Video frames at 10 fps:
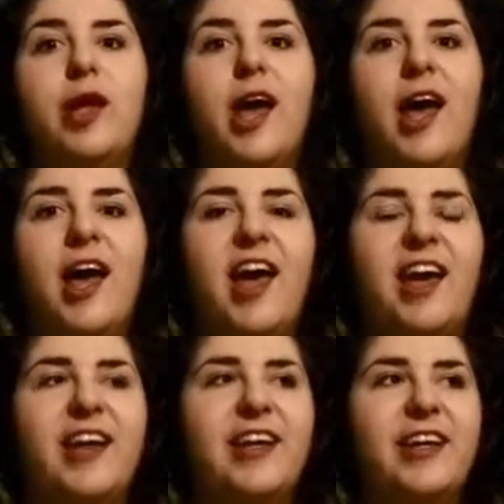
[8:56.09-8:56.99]

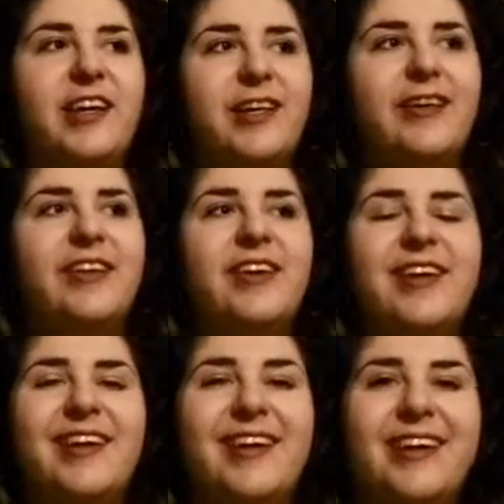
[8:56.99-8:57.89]
I
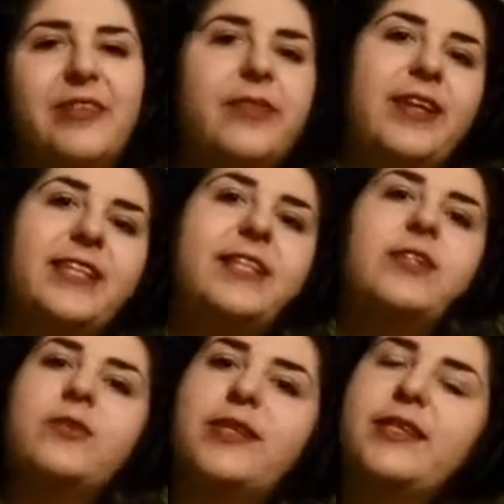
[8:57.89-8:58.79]
listen
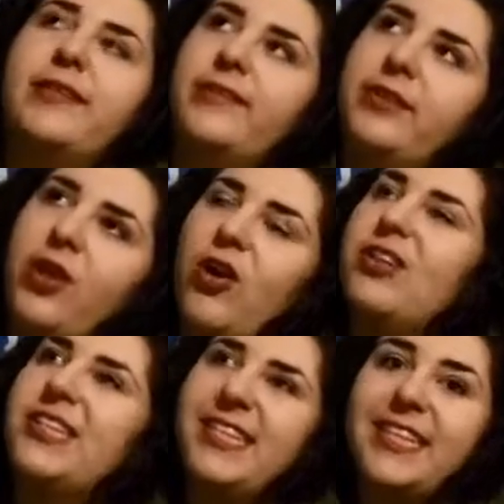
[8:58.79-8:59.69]
to it
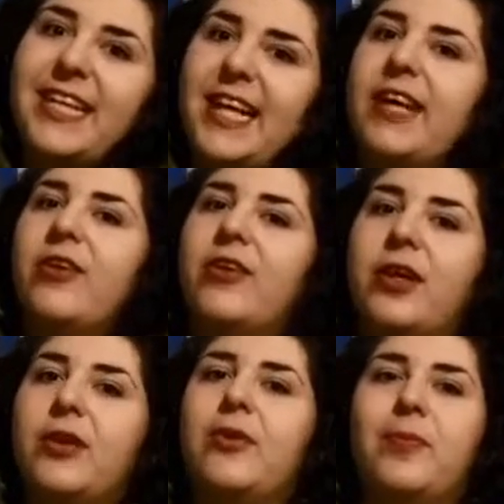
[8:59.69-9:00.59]
constantly on a
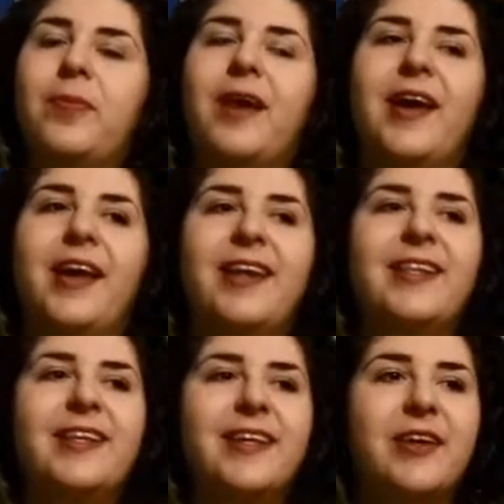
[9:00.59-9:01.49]
loop, and
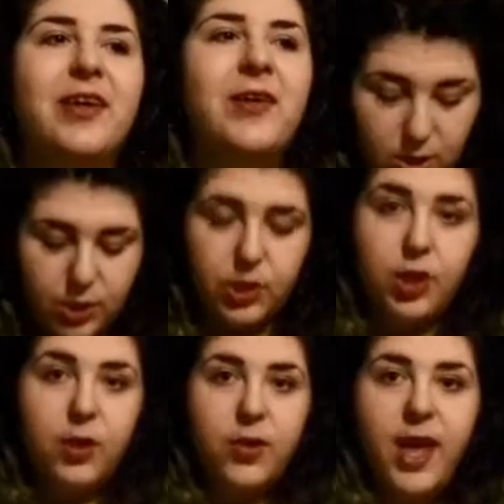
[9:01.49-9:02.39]

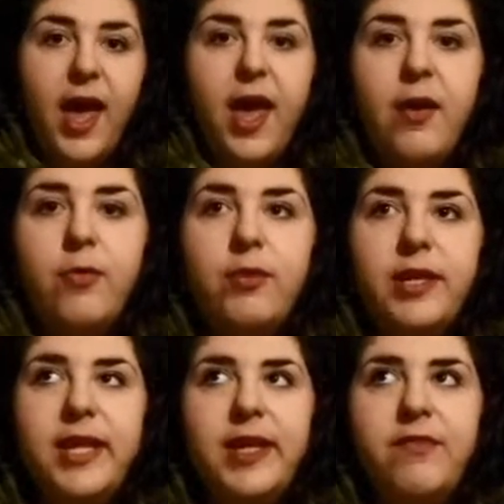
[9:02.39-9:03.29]
so yeah, I would
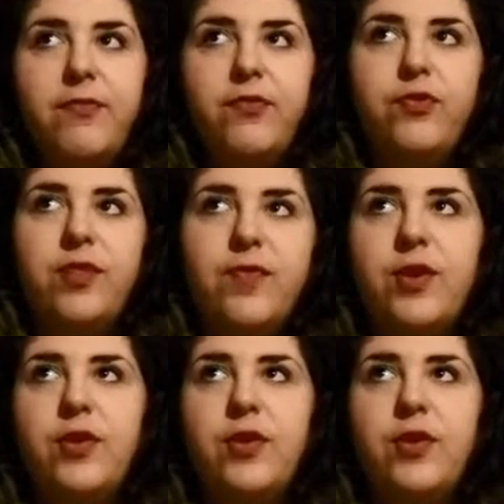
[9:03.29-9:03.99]
give Steven